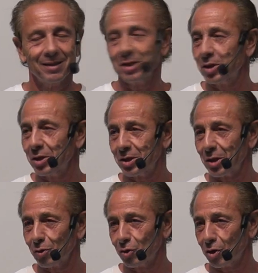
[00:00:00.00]
this is going to
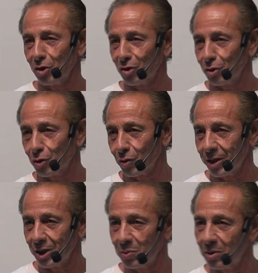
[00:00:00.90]
sound a little
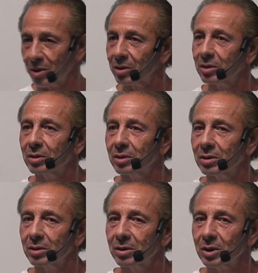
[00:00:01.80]
strange, but
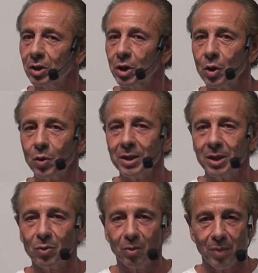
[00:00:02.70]
the
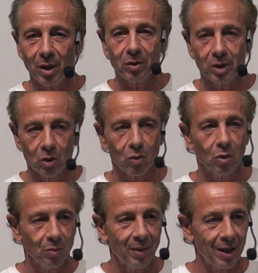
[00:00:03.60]
anointing will bury your
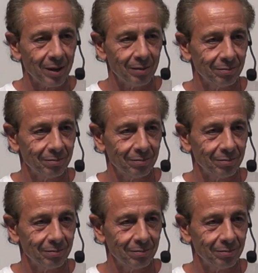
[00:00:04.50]
old man.